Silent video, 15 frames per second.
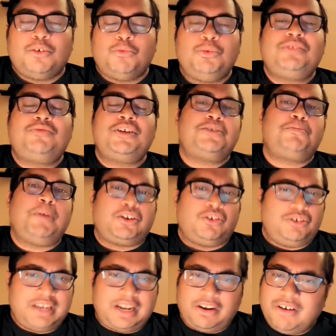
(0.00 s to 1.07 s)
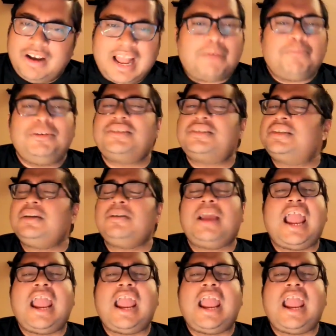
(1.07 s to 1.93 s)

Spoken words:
with respect to general amnesty,